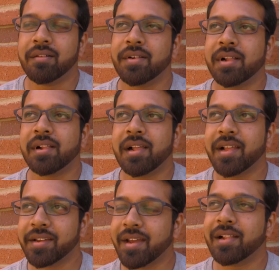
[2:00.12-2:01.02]
Well, I
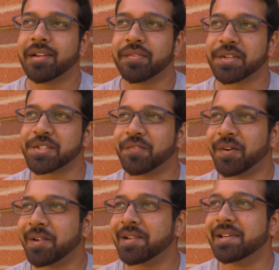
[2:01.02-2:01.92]
like LA first of all.